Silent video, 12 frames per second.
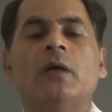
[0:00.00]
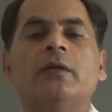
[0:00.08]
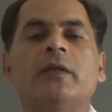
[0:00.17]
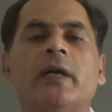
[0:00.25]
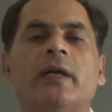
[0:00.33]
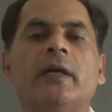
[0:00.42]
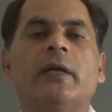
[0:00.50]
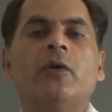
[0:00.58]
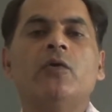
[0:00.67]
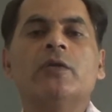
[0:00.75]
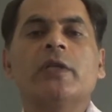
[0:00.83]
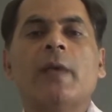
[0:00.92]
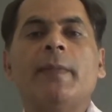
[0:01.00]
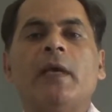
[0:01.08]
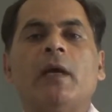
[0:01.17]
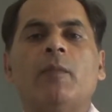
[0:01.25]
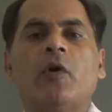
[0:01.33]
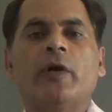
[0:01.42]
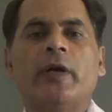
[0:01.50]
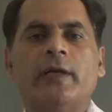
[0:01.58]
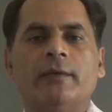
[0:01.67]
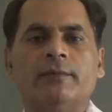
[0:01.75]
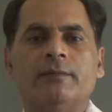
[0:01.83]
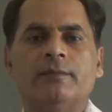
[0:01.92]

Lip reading: that includes chemical bonding.